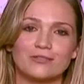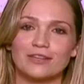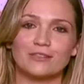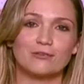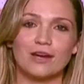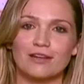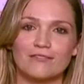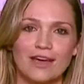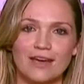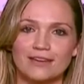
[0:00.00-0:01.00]
to have had the ride
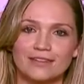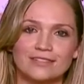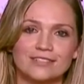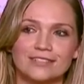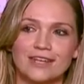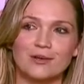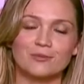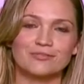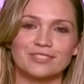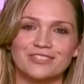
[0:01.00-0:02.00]
I've had and to
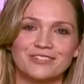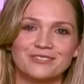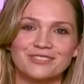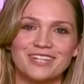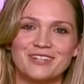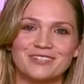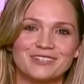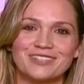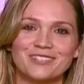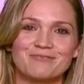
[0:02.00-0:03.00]
now, you know, yeah,
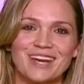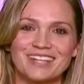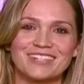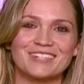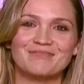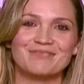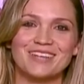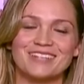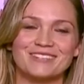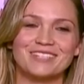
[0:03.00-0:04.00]
look at it, back at it and,
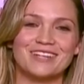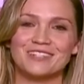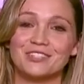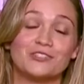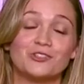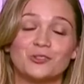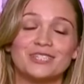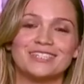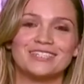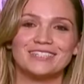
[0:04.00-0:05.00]
and, and
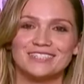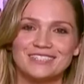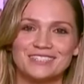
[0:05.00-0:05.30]
enjoy it.